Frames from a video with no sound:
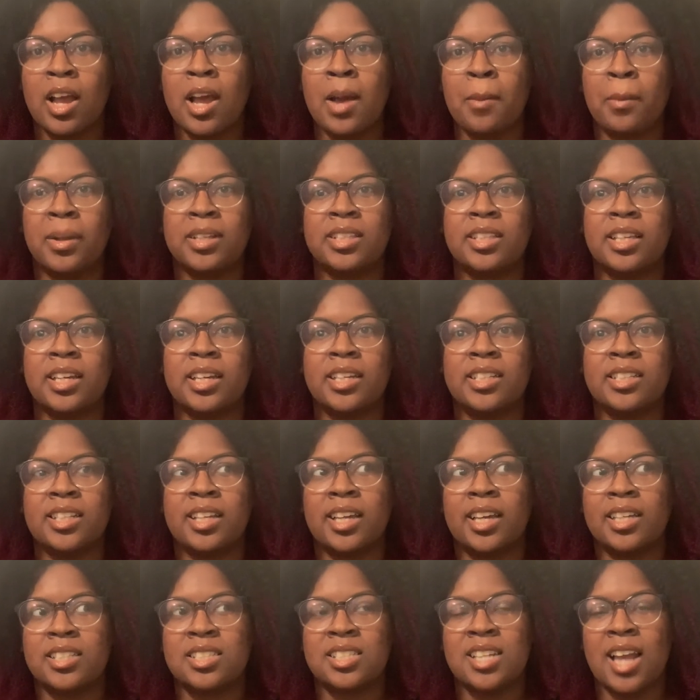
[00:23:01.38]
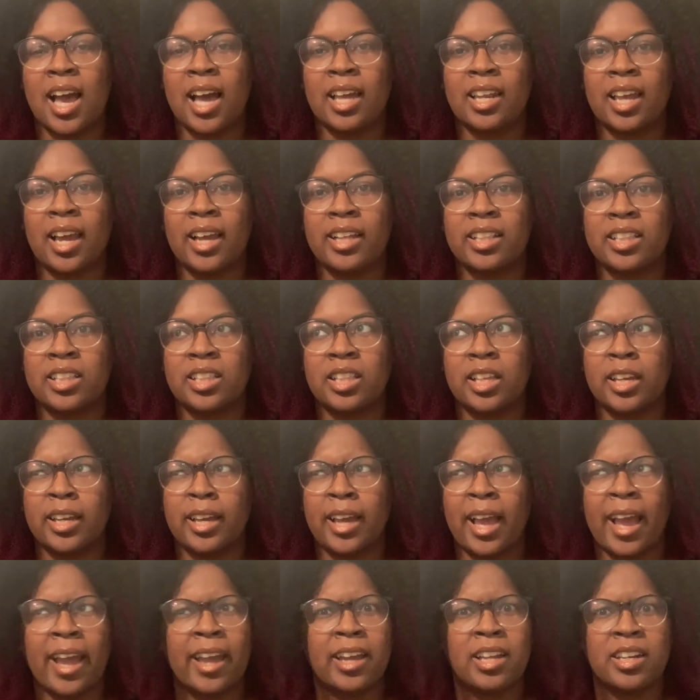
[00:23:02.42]
But it's not like they
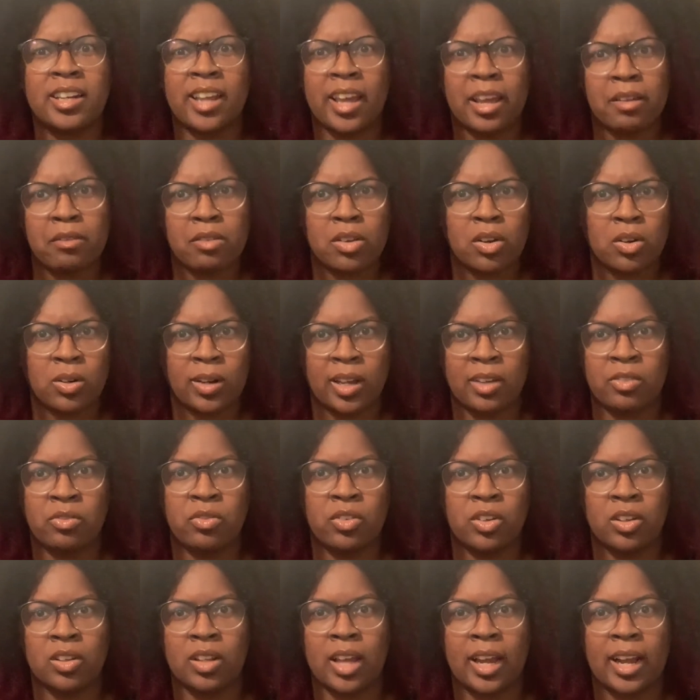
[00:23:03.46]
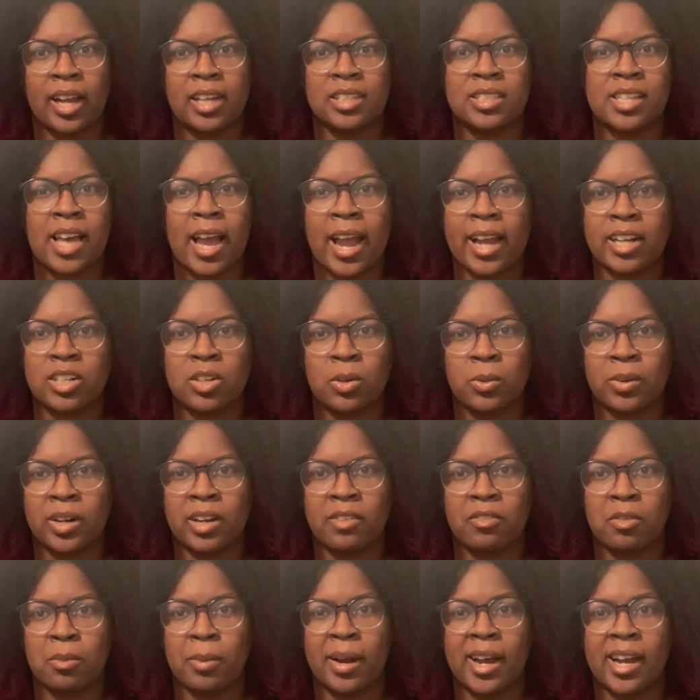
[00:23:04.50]
hate David or they feel like attacked or
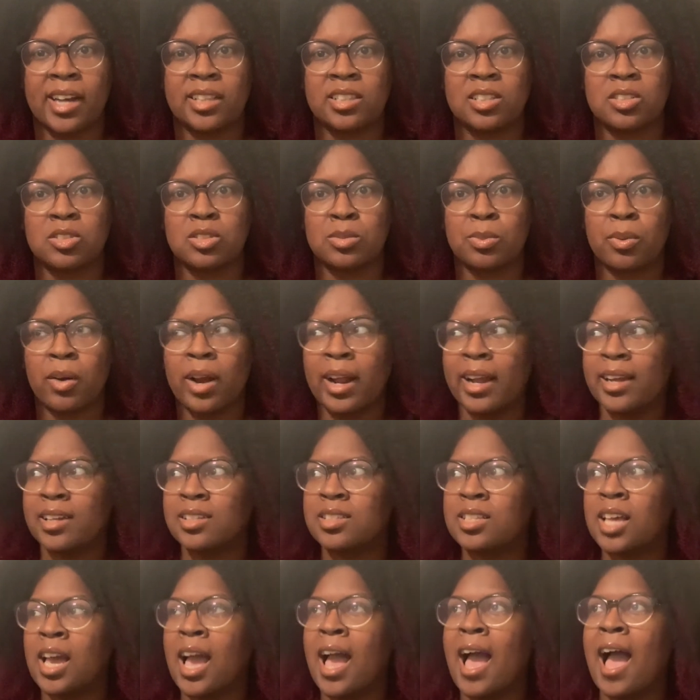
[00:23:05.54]
whatever by those pranks.